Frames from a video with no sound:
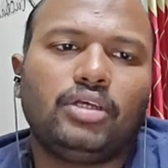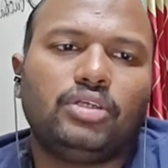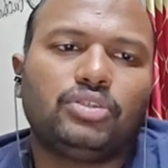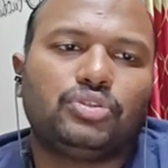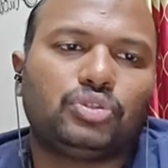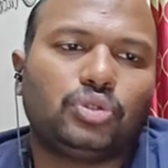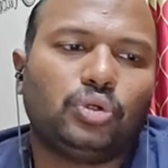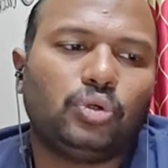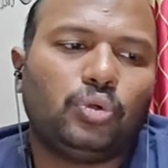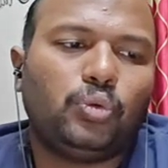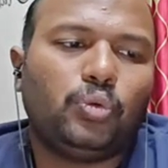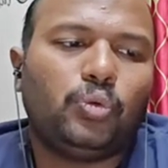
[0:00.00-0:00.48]

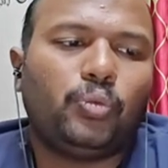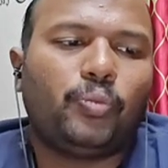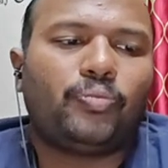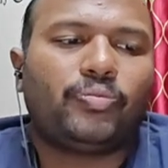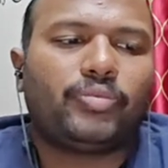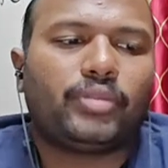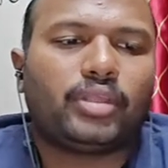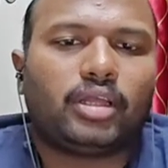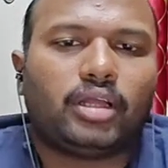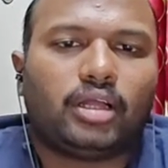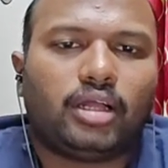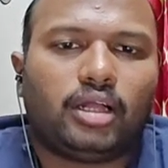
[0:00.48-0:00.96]
So
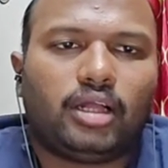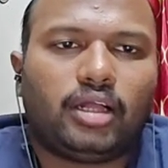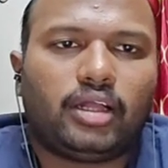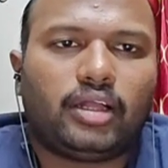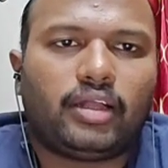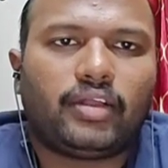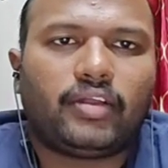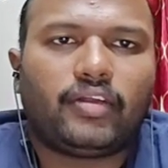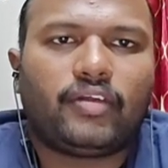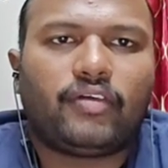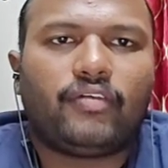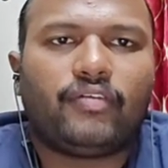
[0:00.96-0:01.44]

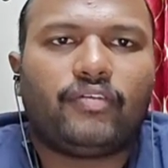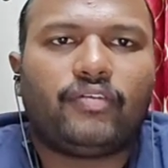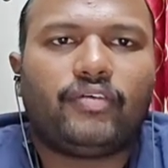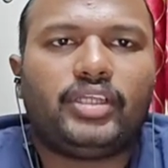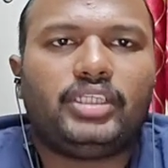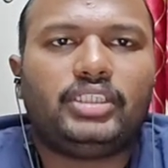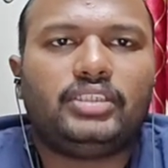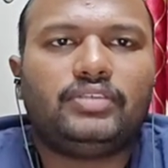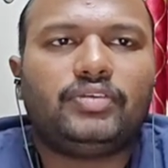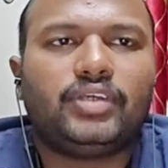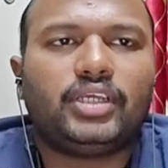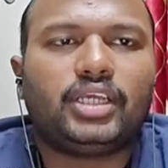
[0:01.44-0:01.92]

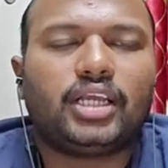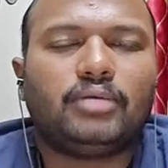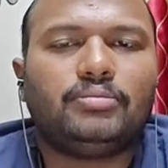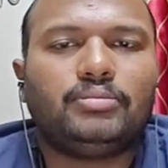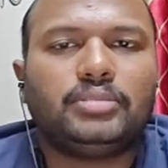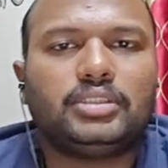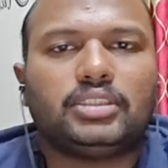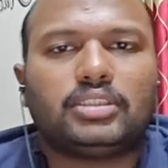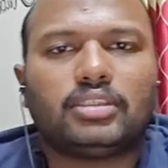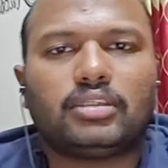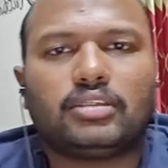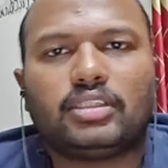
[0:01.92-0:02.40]
when we
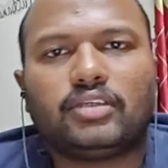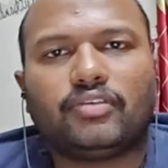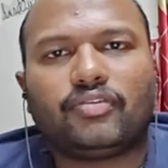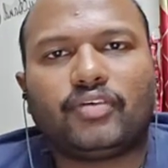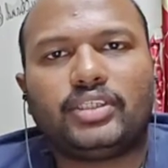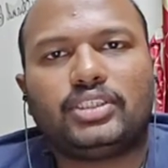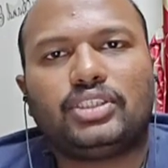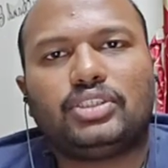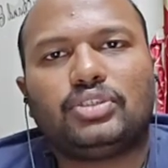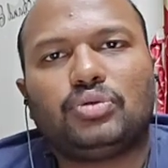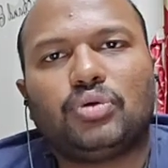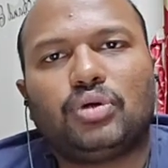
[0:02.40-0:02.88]
comes, the
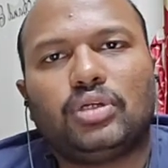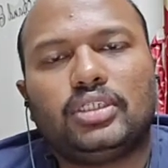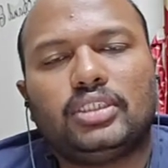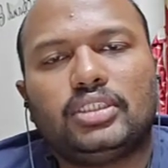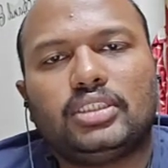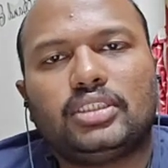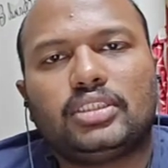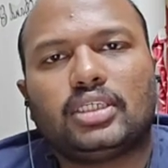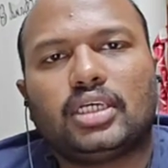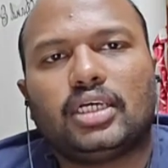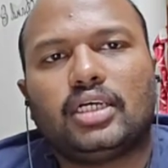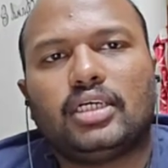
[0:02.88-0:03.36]
first one
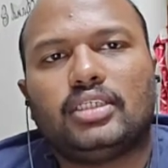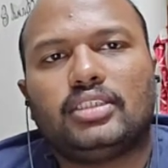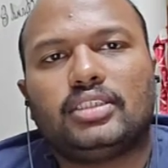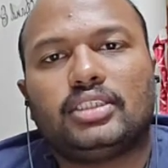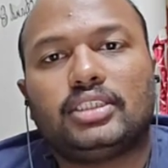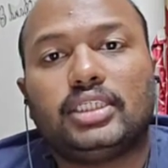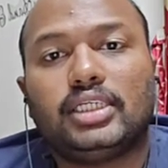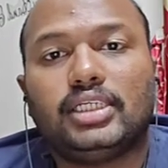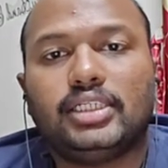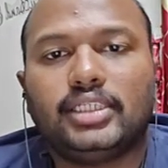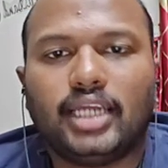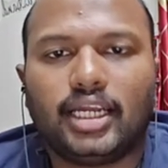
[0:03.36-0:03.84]
is
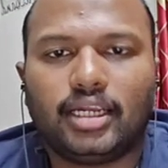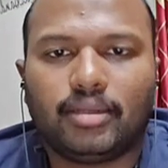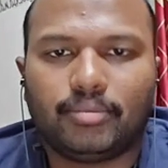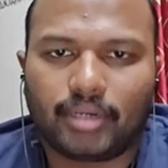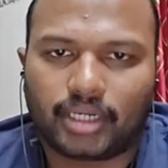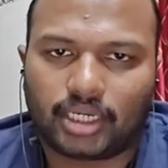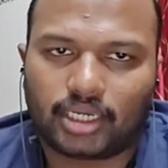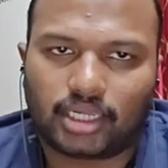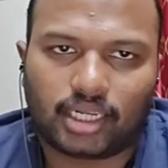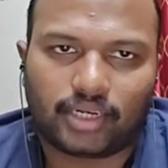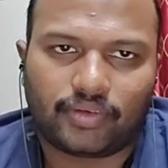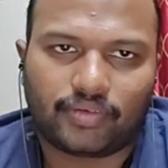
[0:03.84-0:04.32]
shielded
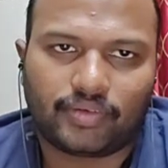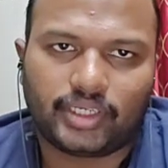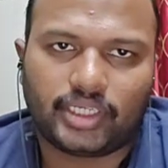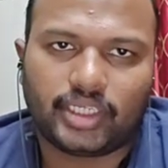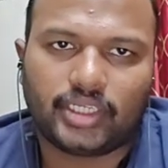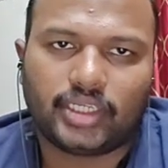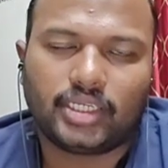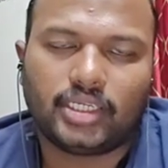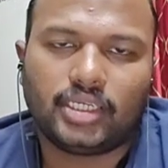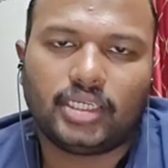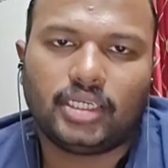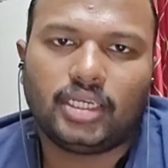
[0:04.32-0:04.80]
metal arc
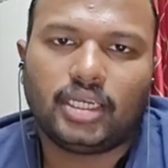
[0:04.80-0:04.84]
welding.